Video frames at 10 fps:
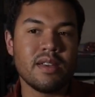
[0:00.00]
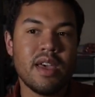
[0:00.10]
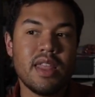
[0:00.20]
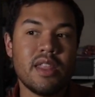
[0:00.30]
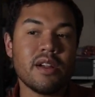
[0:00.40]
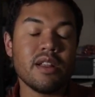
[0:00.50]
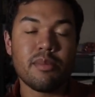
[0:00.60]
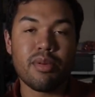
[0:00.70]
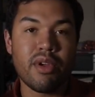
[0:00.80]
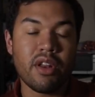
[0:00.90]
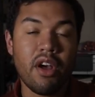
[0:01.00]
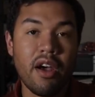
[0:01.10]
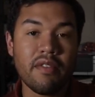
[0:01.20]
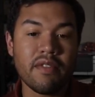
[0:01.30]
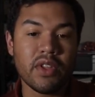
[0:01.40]
and they're going to print it
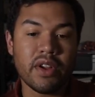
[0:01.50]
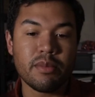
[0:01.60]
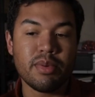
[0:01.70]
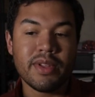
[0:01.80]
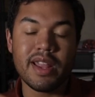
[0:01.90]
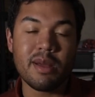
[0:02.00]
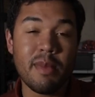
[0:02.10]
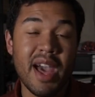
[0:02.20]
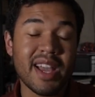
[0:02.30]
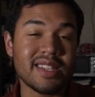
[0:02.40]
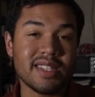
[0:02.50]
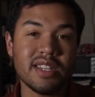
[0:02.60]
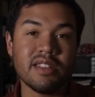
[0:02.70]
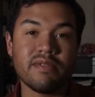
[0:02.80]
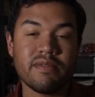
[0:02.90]
off and they're going to put it in a
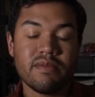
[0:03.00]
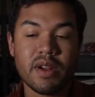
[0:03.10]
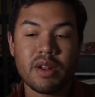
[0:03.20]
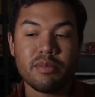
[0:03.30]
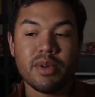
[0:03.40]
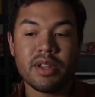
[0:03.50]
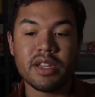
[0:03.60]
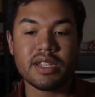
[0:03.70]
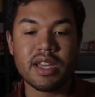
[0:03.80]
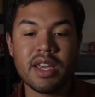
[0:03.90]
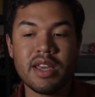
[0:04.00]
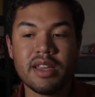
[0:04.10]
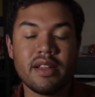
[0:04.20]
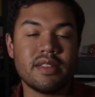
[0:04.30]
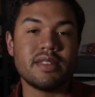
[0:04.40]
magazine, if they're going to put it
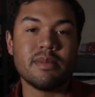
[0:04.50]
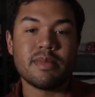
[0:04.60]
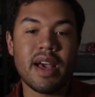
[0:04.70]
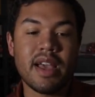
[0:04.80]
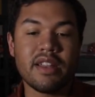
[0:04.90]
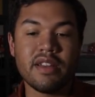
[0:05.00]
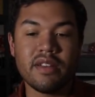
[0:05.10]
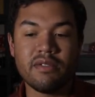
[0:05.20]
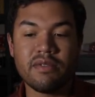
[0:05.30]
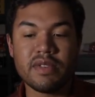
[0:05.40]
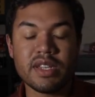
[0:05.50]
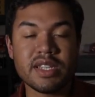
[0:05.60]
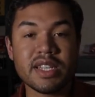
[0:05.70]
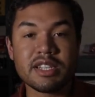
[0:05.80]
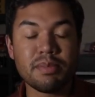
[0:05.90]
in some kind of
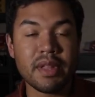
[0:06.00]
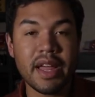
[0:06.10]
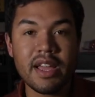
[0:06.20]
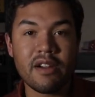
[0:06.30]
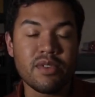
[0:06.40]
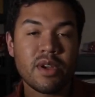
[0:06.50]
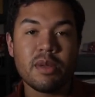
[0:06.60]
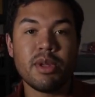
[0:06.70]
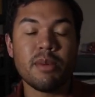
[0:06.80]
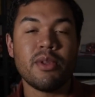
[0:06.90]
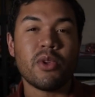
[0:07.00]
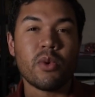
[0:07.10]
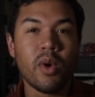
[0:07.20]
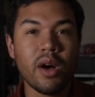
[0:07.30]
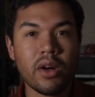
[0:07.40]
display, or if they're going to put it up on their
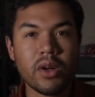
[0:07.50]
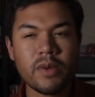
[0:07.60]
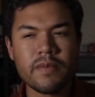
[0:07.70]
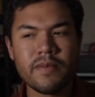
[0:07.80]
wall,